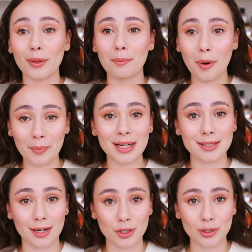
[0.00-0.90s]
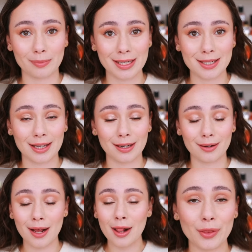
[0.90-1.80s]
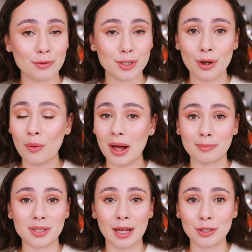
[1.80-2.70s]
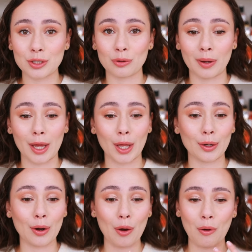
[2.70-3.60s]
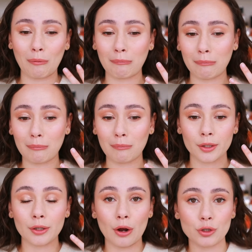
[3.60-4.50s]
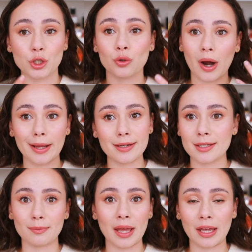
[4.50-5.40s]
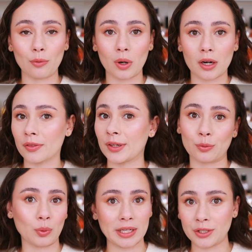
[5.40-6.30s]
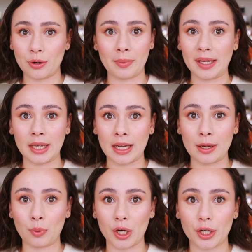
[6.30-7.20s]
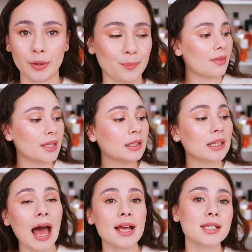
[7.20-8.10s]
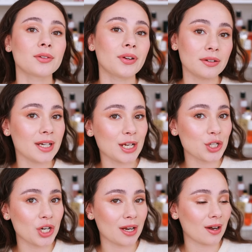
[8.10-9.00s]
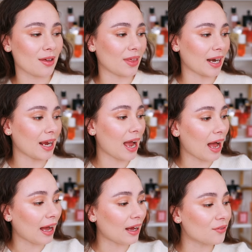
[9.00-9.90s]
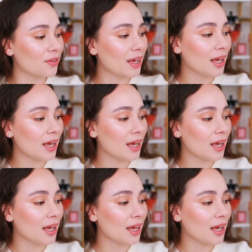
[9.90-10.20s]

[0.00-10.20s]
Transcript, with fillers: the moment it touched my skin. There was no upside to it, no you know, trying to make it work. There was no making it work. The last foundation that I have